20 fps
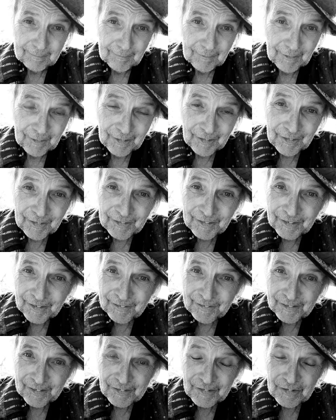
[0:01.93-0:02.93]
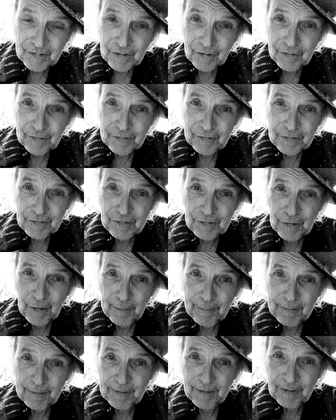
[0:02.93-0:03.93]
Oh, yeah, that Chosen
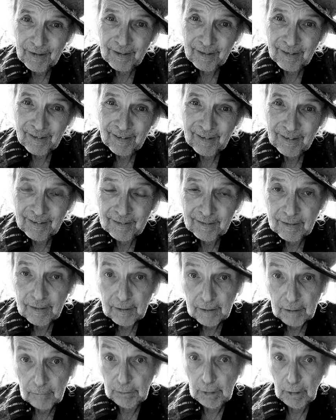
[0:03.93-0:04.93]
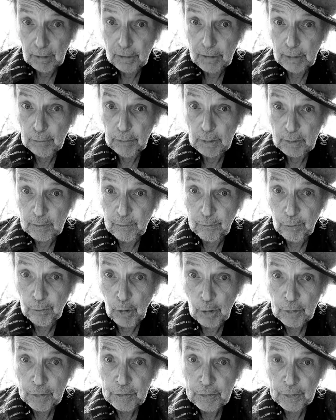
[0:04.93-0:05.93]
Shepherd, Hong Kong. Well, he was
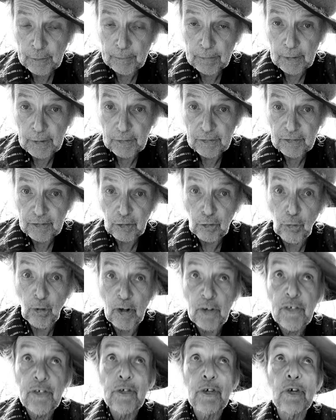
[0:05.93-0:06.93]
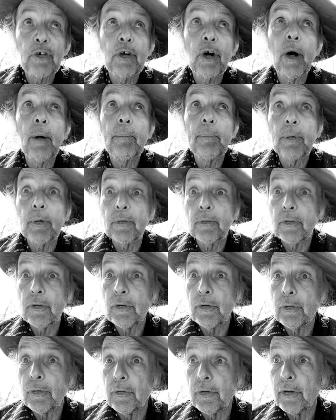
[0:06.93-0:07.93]
forcibly sequestered up
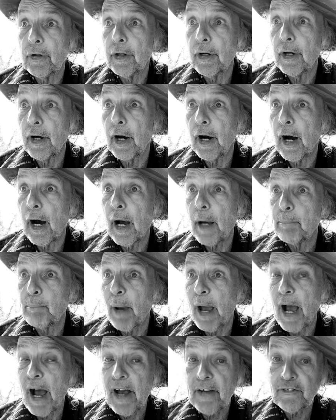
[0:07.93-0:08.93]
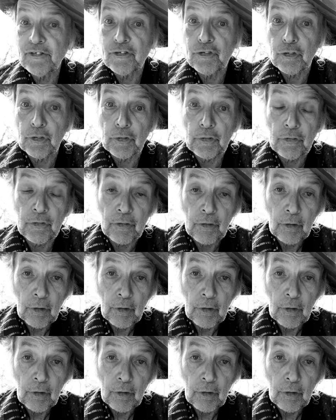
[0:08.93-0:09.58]
into the high pastures